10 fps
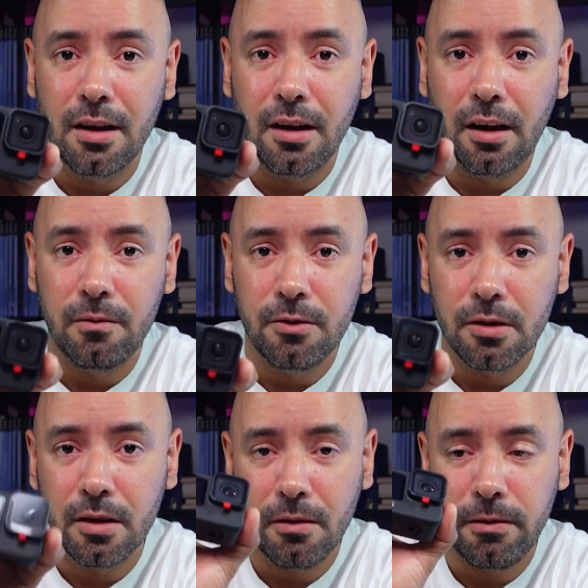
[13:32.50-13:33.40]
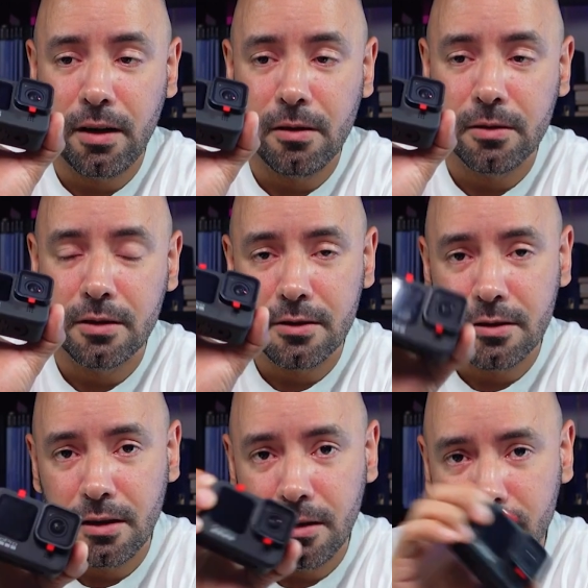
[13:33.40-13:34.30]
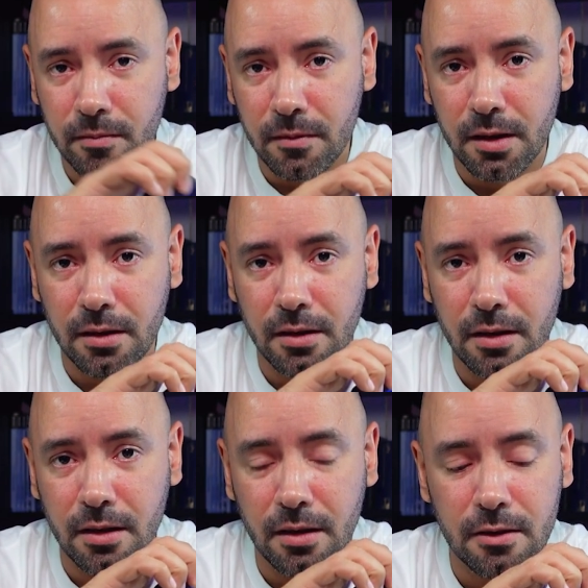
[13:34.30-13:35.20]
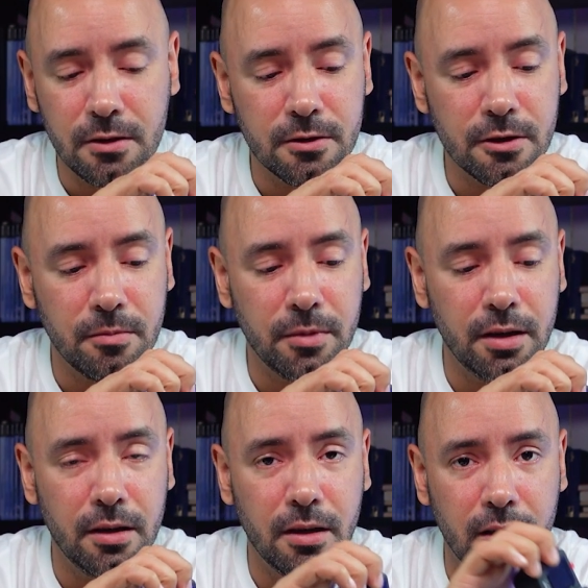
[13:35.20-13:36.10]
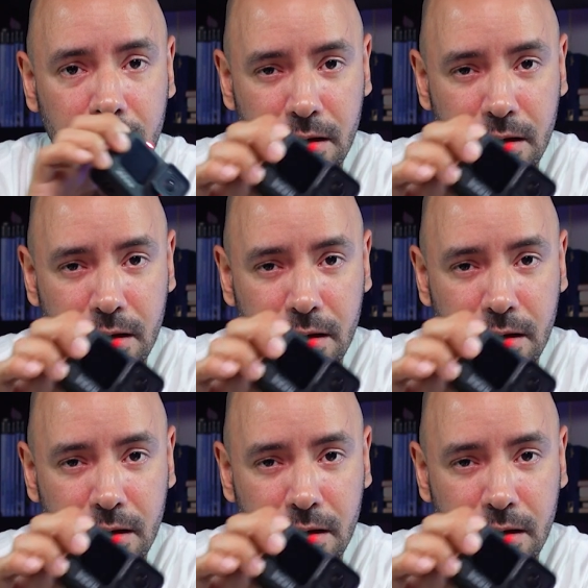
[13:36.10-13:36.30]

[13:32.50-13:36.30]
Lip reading: if you are not following us on the social media,